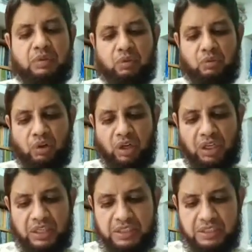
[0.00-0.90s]

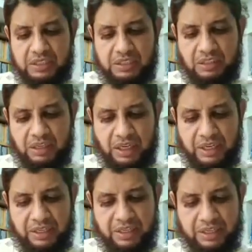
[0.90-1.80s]
Online
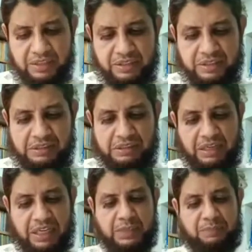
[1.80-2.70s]
learning has
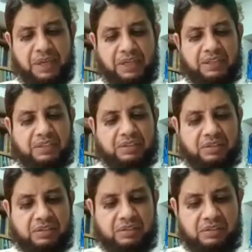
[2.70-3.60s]

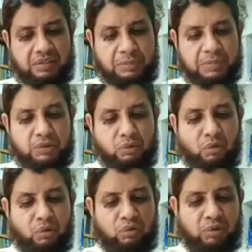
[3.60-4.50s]
experienced rapid
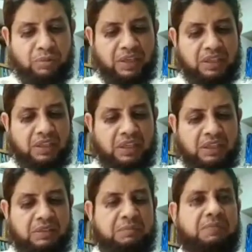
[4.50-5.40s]
growth over the
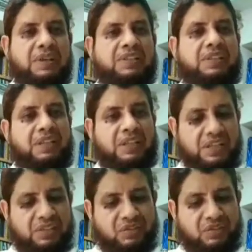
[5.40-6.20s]
past decade.